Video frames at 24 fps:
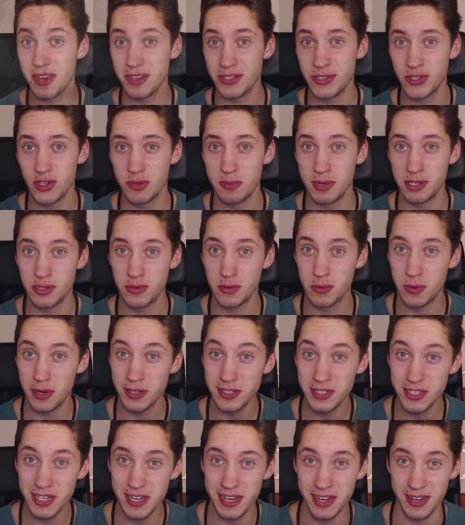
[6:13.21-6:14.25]
you guys so much for
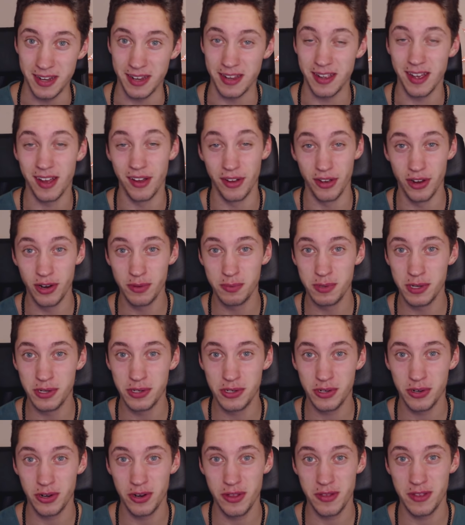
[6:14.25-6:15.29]
watching! I hope you
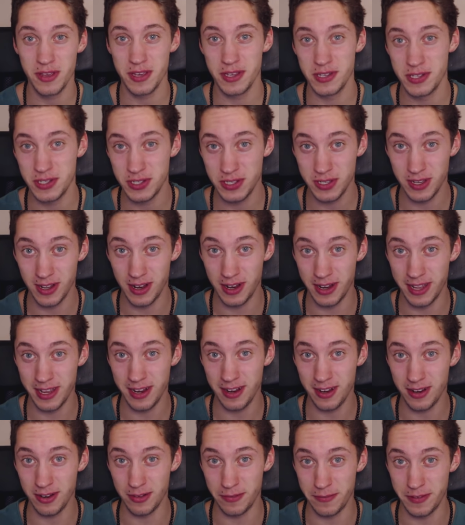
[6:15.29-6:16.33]
enjoyed this
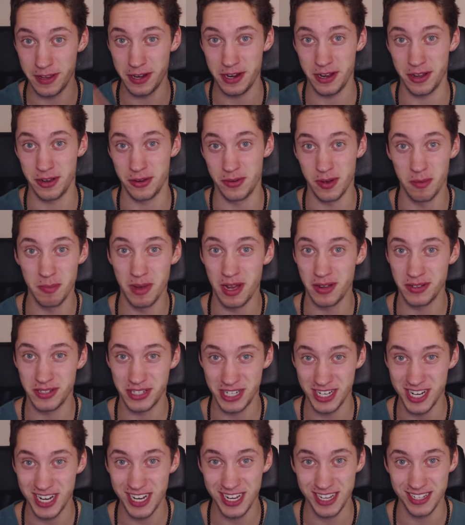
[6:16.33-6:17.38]
little video
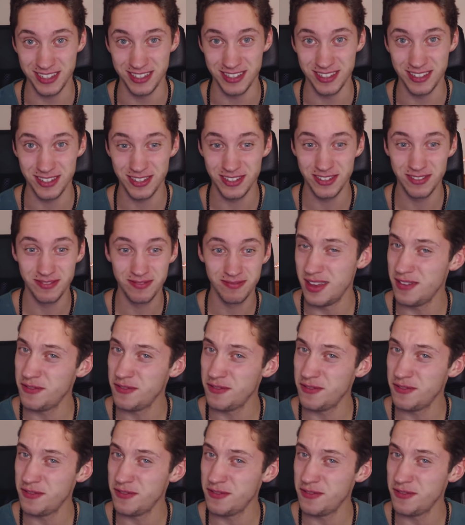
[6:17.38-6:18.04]
about giants.